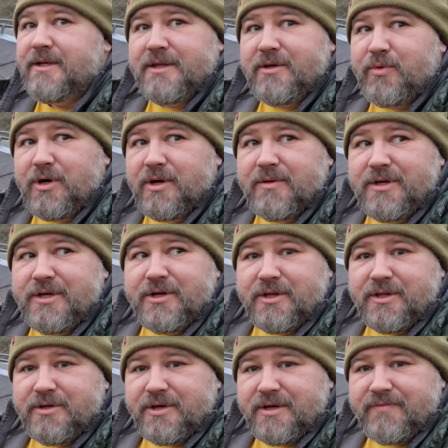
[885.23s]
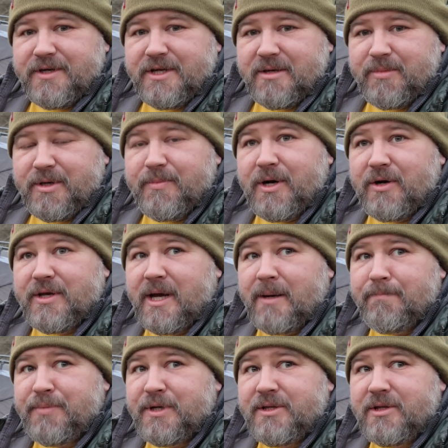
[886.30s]
They won't, you know, they don't even need to be about
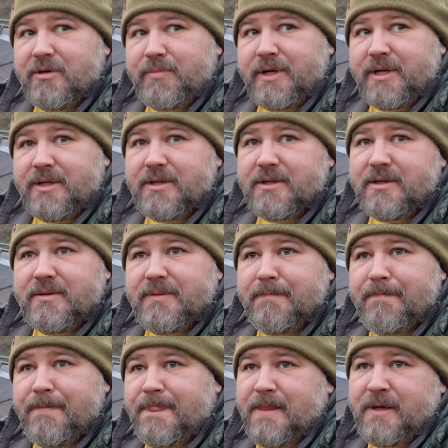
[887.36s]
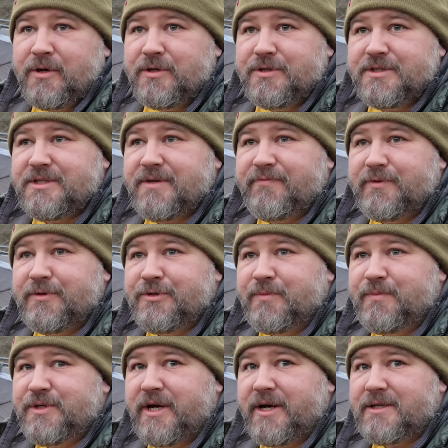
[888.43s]
camping. They'll be, you know, just different
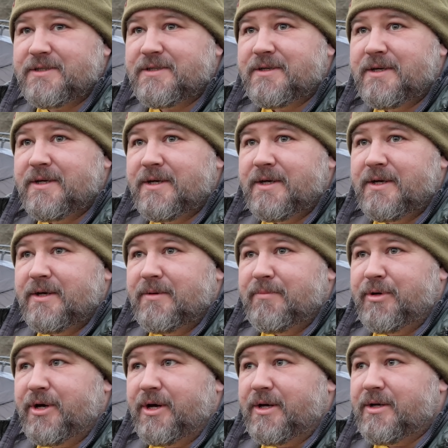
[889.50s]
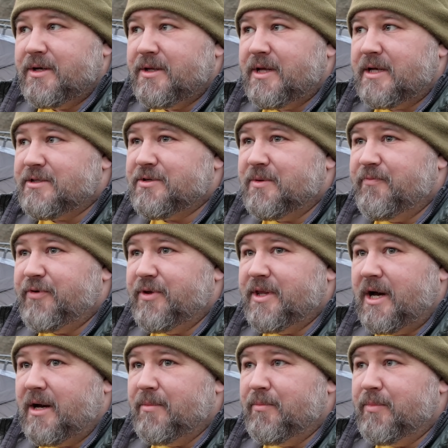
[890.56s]
subjects. But that's something
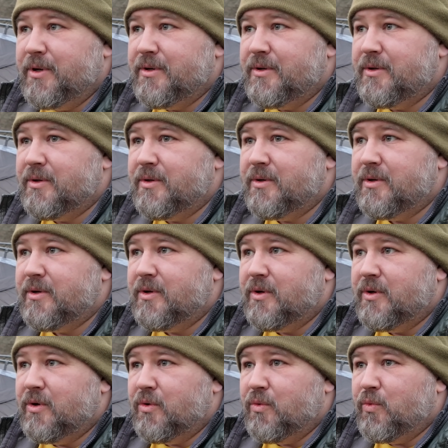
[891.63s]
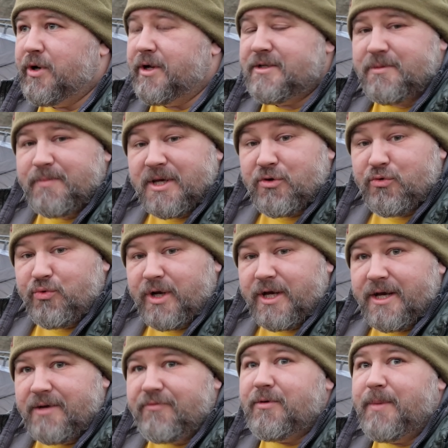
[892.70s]
that I'm wanting to be
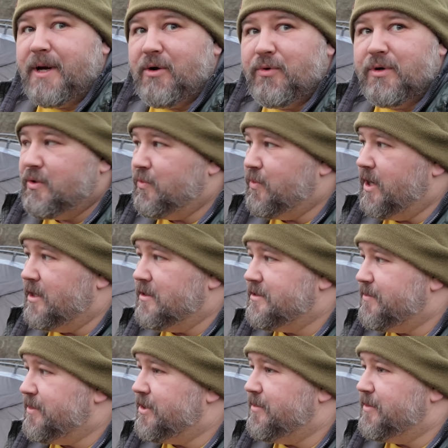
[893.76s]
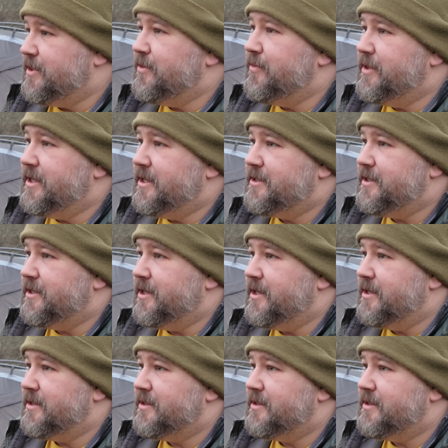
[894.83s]
creative about. What else am I going to be doing this year?